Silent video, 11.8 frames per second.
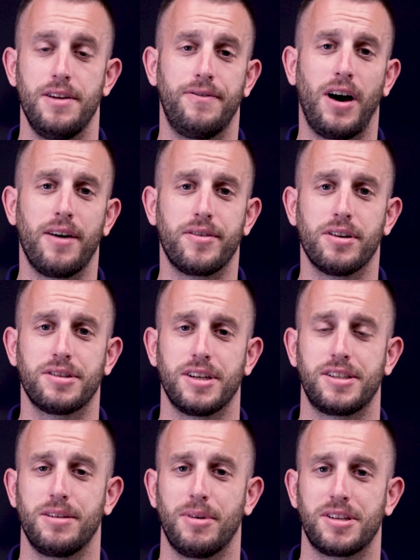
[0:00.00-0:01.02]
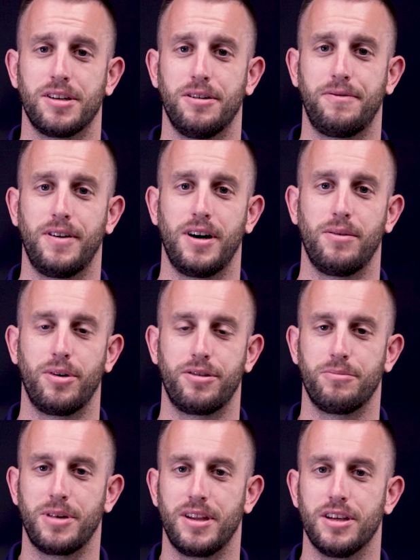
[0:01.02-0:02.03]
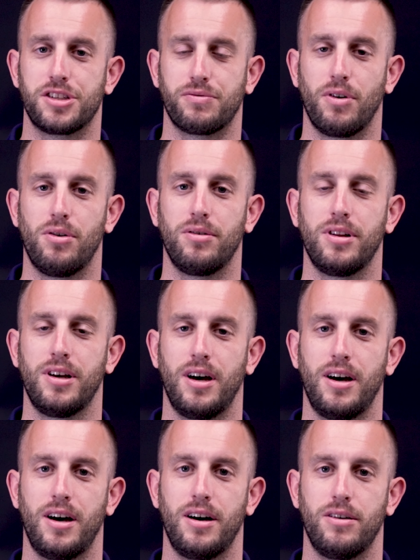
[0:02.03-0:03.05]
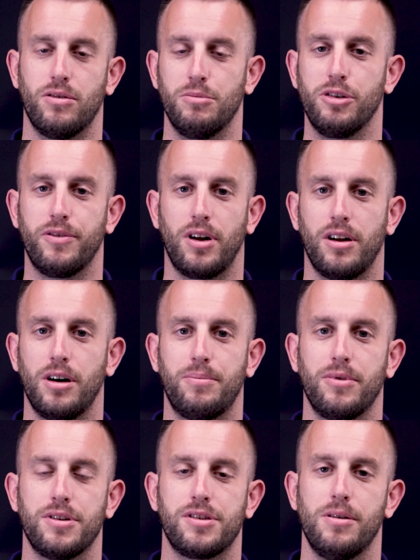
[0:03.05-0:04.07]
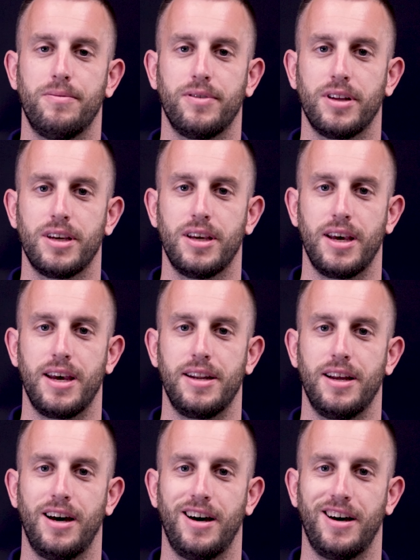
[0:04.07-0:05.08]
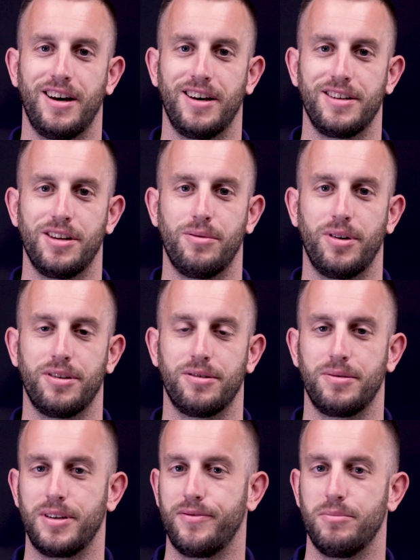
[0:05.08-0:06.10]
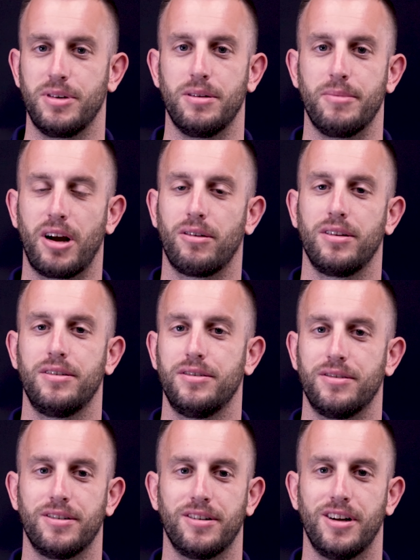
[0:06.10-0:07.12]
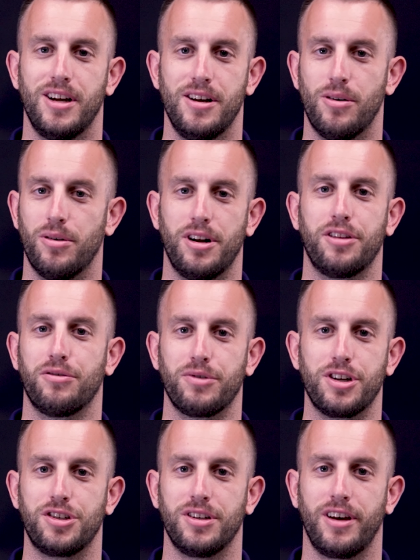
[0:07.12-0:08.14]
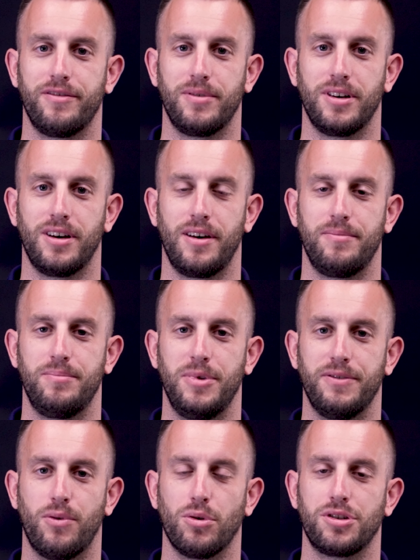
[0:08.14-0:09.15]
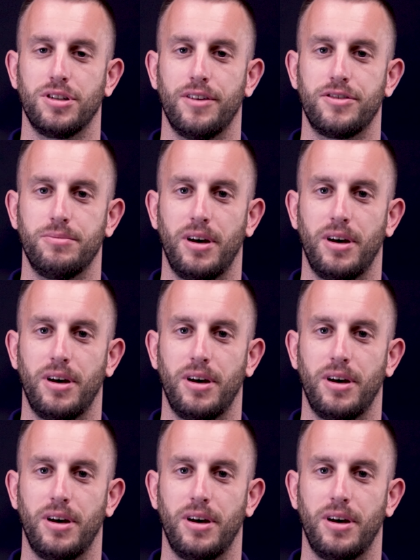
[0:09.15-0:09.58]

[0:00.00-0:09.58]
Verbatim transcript: In five years, I see myself, uh, whether it be in this role or moving on upwards, hopefully, and you know, whether even be in Maryland or, or another region, I've been fortunate enough to